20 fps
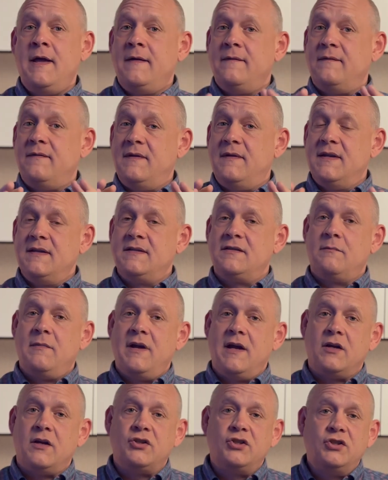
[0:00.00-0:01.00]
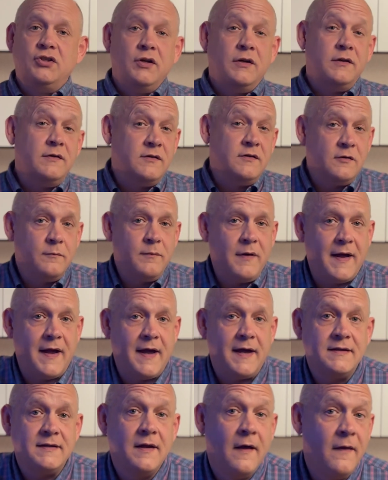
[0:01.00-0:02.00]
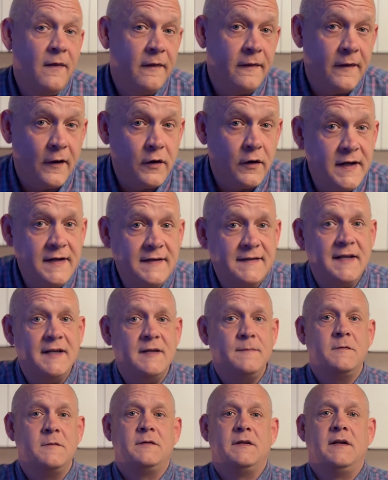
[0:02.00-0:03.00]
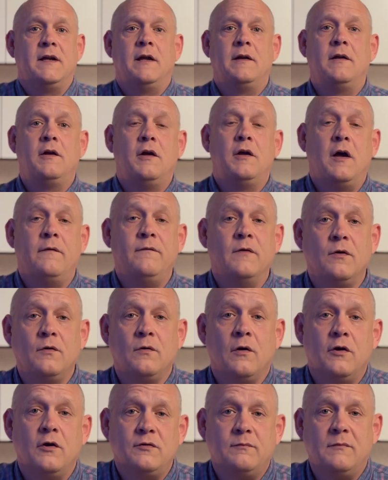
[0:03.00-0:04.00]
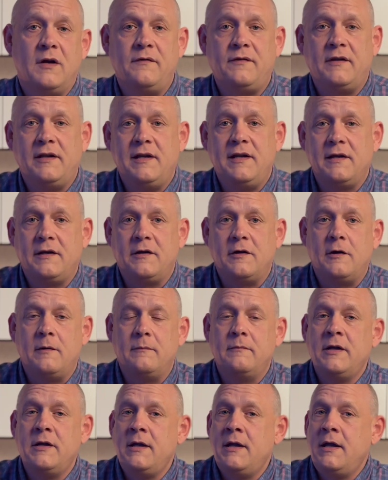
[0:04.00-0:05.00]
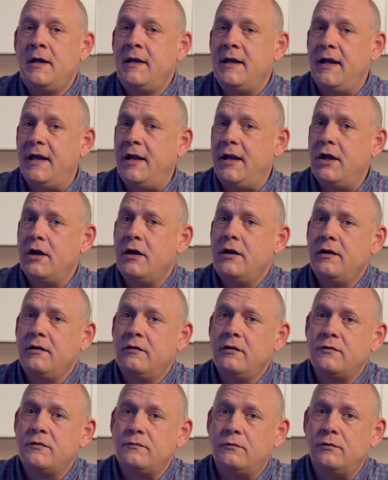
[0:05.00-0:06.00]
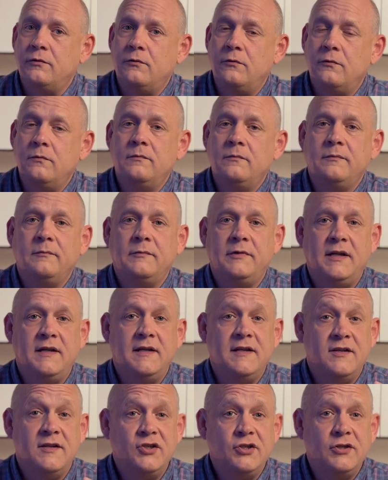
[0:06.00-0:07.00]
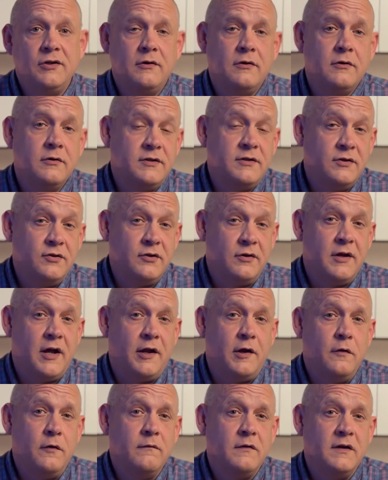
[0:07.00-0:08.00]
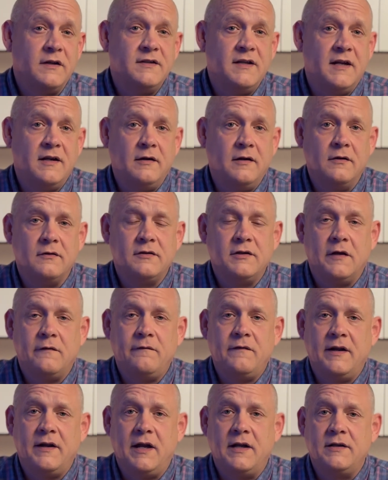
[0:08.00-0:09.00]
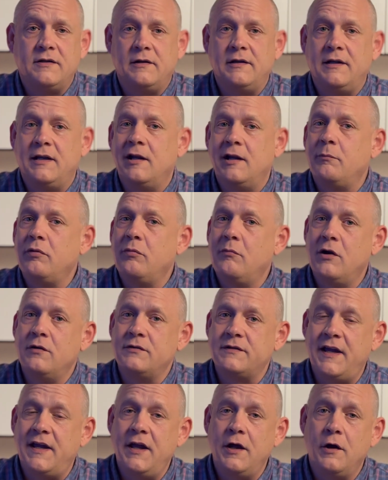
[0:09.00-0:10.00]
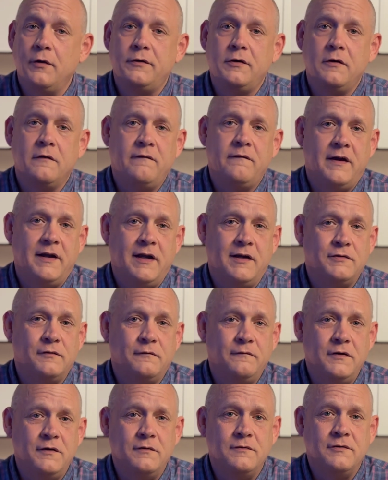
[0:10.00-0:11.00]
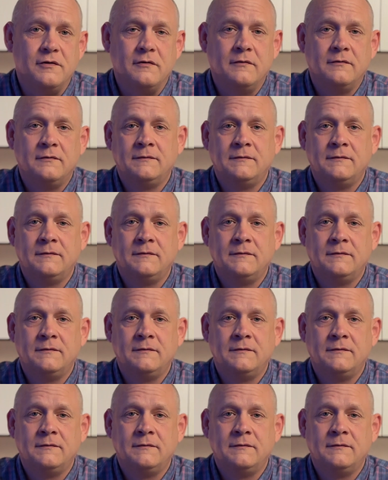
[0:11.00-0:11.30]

This amount shouldn't surpass 36% of your gross monthly income. Adhering to this rule, it ensures that you're not overextending yourself financially, and it promotes a healthier financial future.